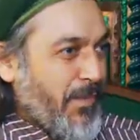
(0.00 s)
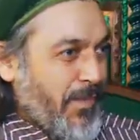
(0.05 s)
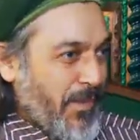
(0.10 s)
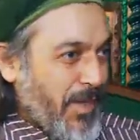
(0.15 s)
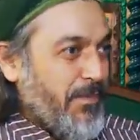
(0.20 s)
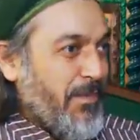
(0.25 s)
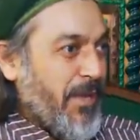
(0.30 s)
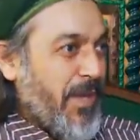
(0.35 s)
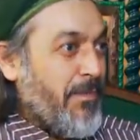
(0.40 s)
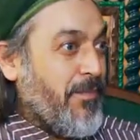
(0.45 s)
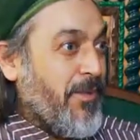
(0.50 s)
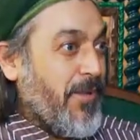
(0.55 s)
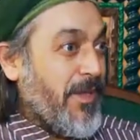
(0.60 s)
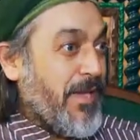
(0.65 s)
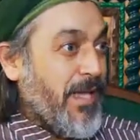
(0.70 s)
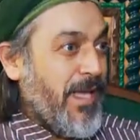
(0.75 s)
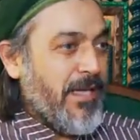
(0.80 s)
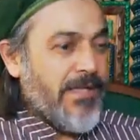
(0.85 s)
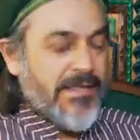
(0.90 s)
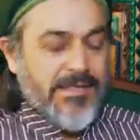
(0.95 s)
the people
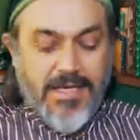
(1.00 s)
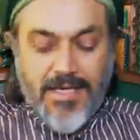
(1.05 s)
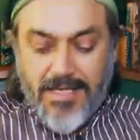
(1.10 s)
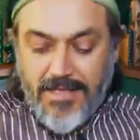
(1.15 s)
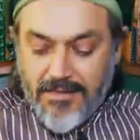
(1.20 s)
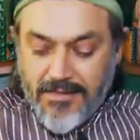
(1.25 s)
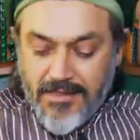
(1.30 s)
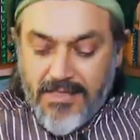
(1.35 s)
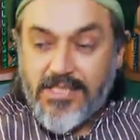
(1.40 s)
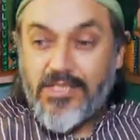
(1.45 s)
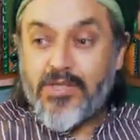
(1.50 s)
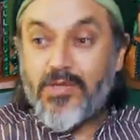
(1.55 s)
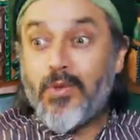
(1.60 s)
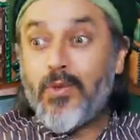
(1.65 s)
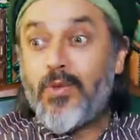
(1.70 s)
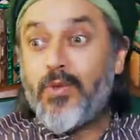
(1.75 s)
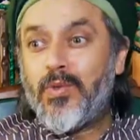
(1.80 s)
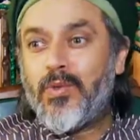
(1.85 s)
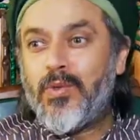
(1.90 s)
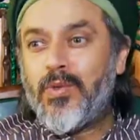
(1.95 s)
there, say, this is
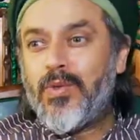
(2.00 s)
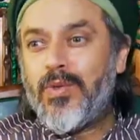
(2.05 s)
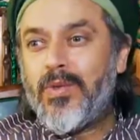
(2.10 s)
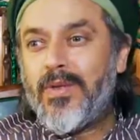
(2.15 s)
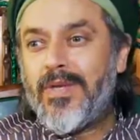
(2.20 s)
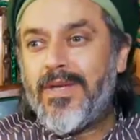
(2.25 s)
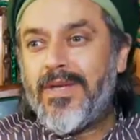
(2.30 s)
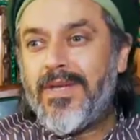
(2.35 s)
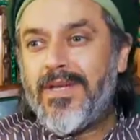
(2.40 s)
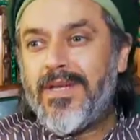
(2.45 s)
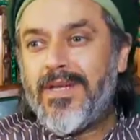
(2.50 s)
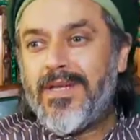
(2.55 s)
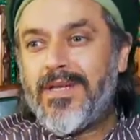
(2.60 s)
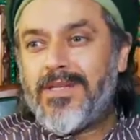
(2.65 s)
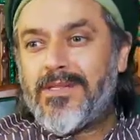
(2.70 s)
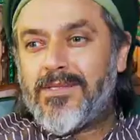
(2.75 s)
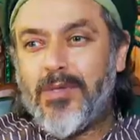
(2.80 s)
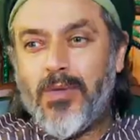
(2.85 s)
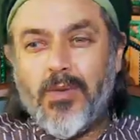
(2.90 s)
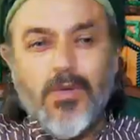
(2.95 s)
true.
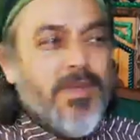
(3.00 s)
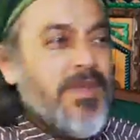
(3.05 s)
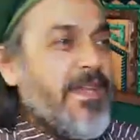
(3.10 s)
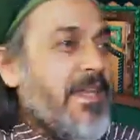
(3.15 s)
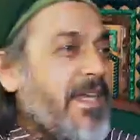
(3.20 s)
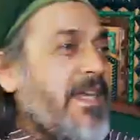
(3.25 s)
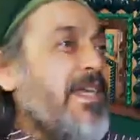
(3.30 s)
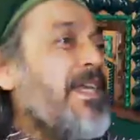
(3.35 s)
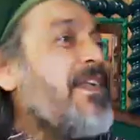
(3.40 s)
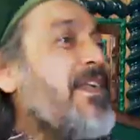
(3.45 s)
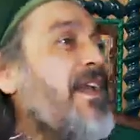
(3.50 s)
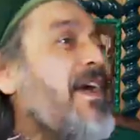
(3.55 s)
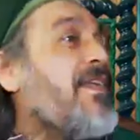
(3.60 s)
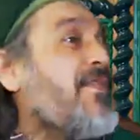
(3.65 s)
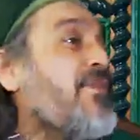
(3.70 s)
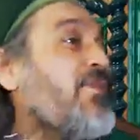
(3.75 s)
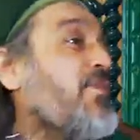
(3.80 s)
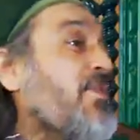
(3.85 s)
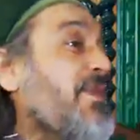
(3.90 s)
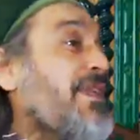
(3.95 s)
So he
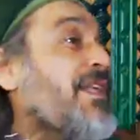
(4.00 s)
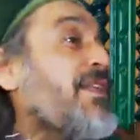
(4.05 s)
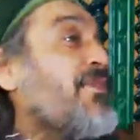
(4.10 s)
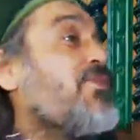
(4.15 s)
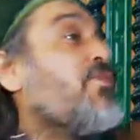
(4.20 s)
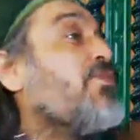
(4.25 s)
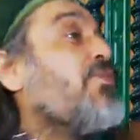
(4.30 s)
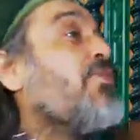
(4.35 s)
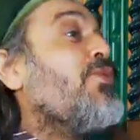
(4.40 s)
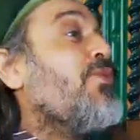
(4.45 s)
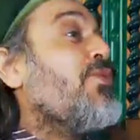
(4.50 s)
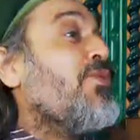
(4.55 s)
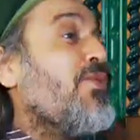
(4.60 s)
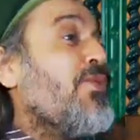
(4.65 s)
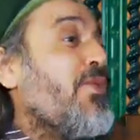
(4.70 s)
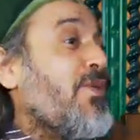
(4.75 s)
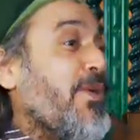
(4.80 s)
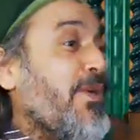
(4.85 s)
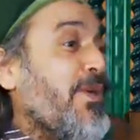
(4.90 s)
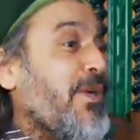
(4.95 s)
ran with it
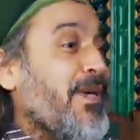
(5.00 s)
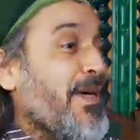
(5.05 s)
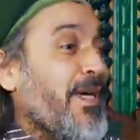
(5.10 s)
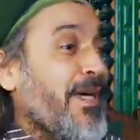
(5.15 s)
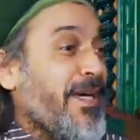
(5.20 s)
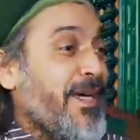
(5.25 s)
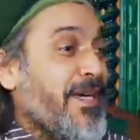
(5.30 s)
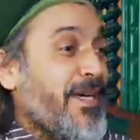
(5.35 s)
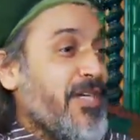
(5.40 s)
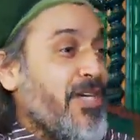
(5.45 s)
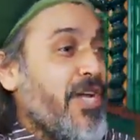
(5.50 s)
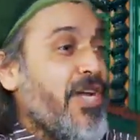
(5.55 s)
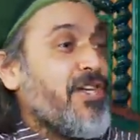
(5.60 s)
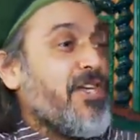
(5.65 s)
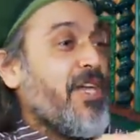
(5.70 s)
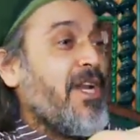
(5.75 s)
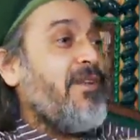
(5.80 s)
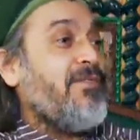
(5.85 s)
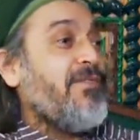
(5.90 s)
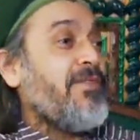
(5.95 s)
to Sheikh
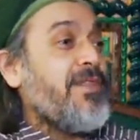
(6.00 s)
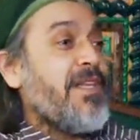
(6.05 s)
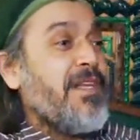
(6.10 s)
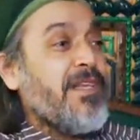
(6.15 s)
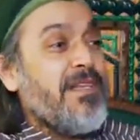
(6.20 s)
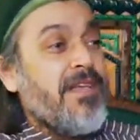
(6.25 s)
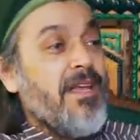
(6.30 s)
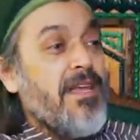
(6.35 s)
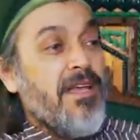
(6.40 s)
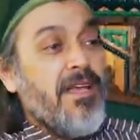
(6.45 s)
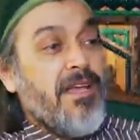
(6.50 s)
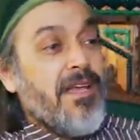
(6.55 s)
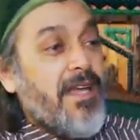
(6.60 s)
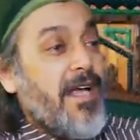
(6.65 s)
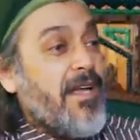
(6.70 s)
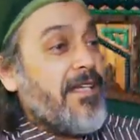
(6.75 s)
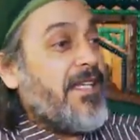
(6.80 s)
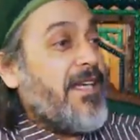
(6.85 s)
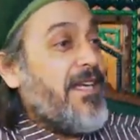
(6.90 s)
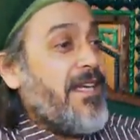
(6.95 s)
Sharafuddin.
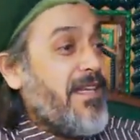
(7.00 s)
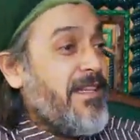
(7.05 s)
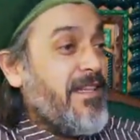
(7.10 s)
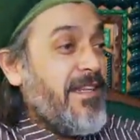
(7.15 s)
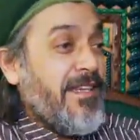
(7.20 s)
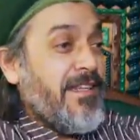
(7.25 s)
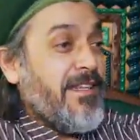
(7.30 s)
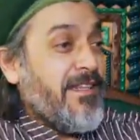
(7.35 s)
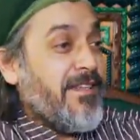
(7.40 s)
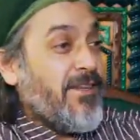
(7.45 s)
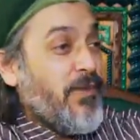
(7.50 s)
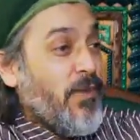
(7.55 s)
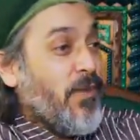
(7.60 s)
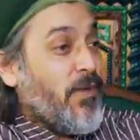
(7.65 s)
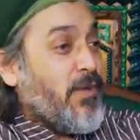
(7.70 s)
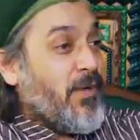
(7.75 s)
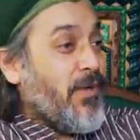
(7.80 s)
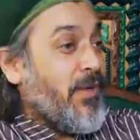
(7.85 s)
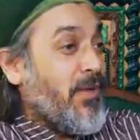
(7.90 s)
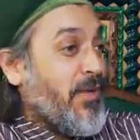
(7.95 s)
Ya Sayyidi,
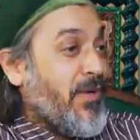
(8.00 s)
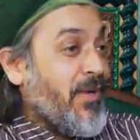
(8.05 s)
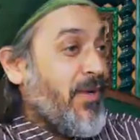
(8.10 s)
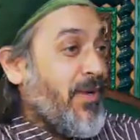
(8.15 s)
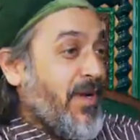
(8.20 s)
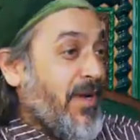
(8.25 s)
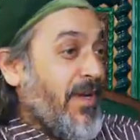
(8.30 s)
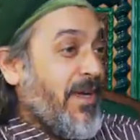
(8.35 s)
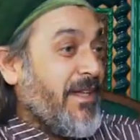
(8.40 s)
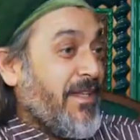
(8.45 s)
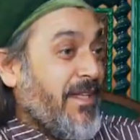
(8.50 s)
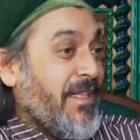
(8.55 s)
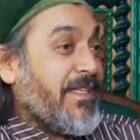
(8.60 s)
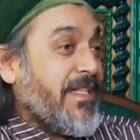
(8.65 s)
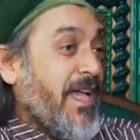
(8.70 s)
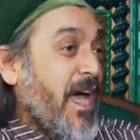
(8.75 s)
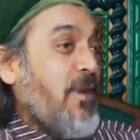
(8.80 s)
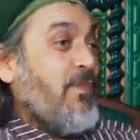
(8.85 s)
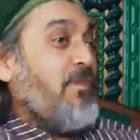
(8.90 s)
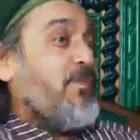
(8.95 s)
look,
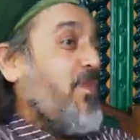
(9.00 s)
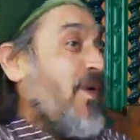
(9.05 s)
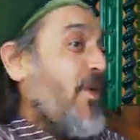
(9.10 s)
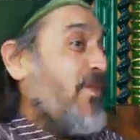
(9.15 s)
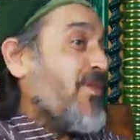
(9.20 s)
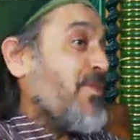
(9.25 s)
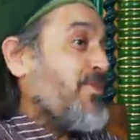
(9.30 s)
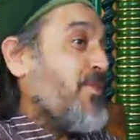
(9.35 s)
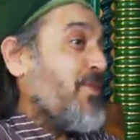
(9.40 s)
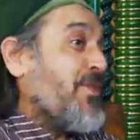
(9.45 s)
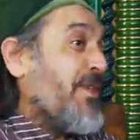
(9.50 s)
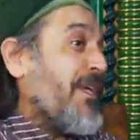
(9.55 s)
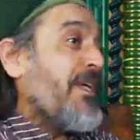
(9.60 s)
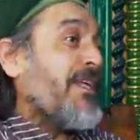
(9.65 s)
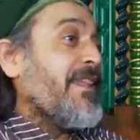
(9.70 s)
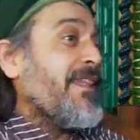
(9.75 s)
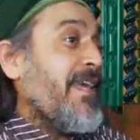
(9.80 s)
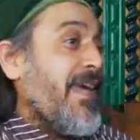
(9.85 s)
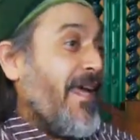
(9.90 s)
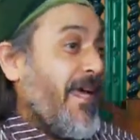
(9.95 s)
this I was putting
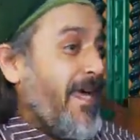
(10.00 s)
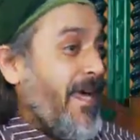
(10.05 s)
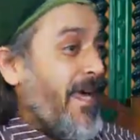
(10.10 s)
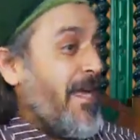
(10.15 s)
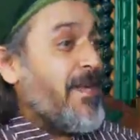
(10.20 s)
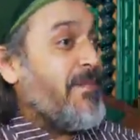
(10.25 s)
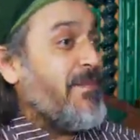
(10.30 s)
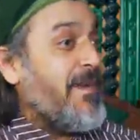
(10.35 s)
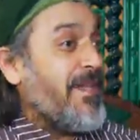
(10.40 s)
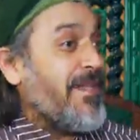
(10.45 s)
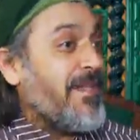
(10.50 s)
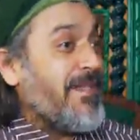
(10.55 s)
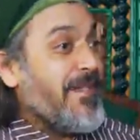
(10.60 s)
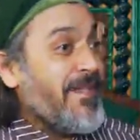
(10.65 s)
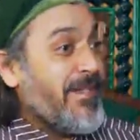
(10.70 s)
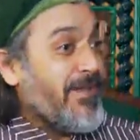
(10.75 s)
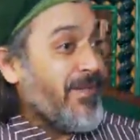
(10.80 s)
in the animal.